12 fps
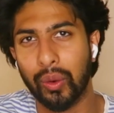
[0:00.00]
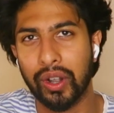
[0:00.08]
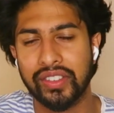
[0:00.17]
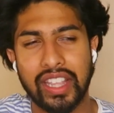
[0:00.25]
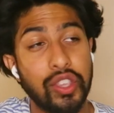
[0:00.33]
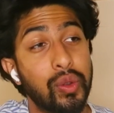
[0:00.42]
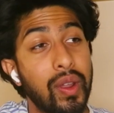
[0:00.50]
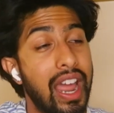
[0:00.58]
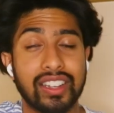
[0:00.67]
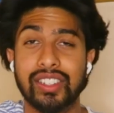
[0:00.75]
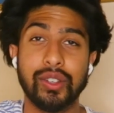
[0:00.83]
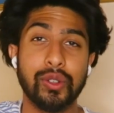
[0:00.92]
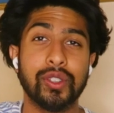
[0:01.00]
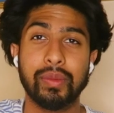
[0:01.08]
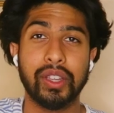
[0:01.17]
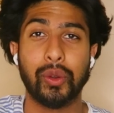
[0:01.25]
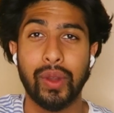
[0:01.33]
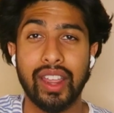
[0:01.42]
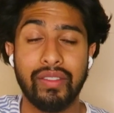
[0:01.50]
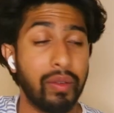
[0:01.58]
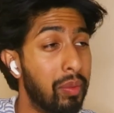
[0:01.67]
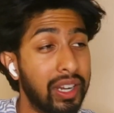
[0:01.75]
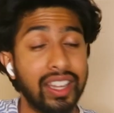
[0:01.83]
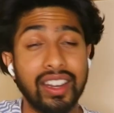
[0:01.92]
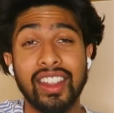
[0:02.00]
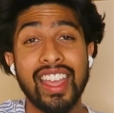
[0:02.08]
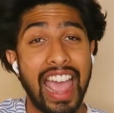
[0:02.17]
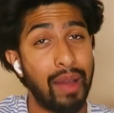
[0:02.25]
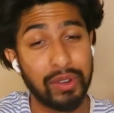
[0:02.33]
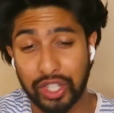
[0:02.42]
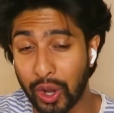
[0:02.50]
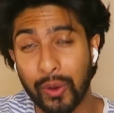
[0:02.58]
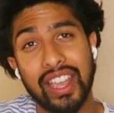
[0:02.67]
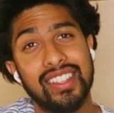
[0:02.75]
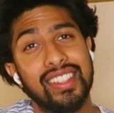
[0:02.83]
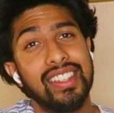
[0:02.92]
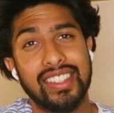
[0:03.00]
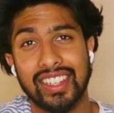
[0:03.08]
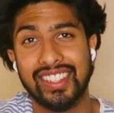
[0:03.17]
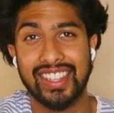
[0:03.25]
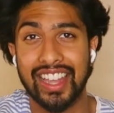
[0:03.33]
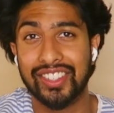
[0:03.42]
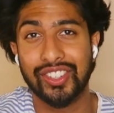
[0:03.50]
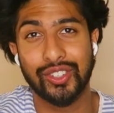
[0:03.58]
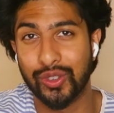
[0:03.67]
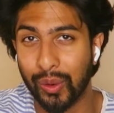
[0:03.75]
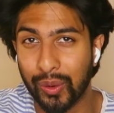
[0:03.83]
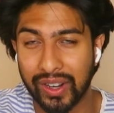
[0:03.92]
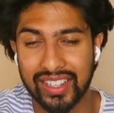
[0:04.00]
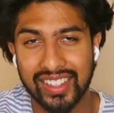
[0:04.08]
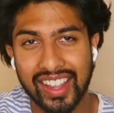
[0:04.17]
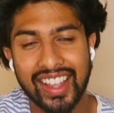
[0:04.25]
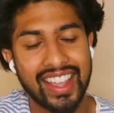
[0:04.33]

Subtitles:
lawyers, that you can actually do something creative and bring in and we showcase these success stories.